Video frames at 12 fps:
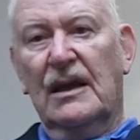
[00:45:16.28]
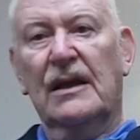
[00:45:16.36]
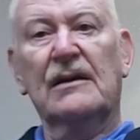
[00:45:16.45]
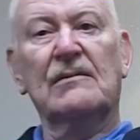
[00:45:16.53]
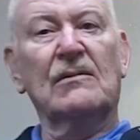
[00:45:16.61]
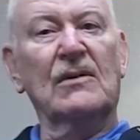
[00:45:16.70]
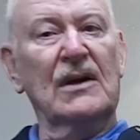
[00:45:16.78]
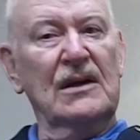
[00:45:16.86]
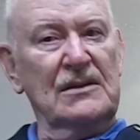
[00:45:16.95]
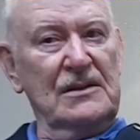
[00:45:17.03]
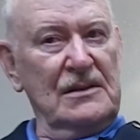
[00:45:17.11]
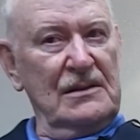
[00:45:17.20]
It
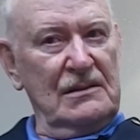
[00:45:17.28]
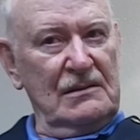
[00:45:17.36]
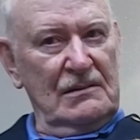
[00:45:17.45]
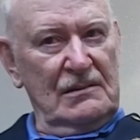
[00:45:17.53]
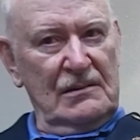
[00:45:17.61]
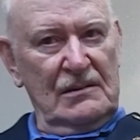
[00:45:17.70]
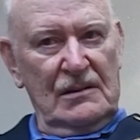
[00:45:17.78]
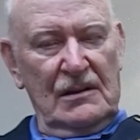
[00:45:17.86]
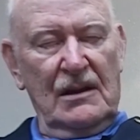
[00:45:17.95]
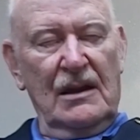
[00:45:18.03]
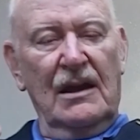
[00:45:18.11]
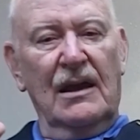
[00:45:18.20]
was.
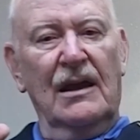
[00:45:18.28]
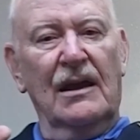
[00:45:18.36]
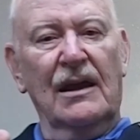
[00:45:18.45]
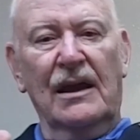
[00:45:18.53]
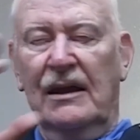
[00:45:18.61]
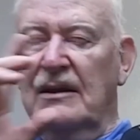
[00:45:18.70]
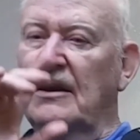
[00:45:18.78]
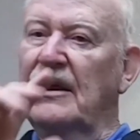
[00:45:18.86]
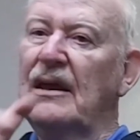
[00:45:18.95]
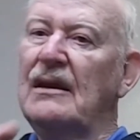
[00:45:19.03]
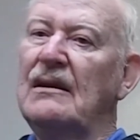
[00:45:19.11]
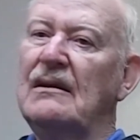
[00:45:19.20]
And
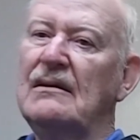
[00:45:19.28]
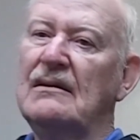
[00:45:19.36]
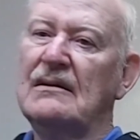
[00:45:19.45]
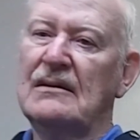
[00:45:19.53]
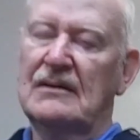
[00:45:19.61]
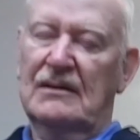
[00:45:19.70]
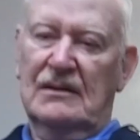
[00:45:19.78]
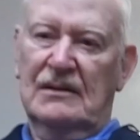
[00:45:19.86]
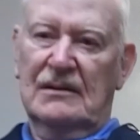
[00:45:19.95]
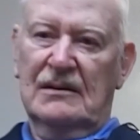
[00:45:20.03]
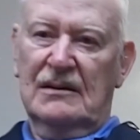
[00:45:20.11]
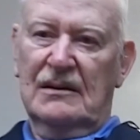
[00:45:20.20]
then
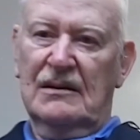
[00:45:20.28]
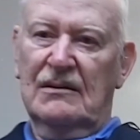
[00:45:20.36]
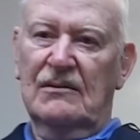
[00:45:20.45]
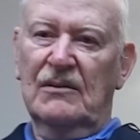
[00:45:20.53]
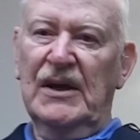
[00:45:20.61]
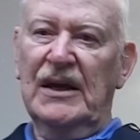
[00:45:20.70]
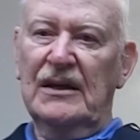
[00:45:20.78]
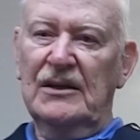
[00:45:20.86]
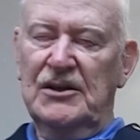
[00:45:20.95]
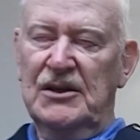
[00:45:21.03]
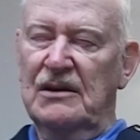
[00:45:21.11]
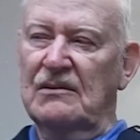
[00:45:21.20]
we had a
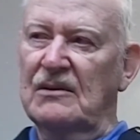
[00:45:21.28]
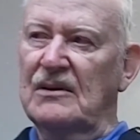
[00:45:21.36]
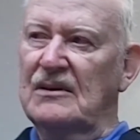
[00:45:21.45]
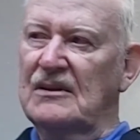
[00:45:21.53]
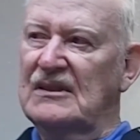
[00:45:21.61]
general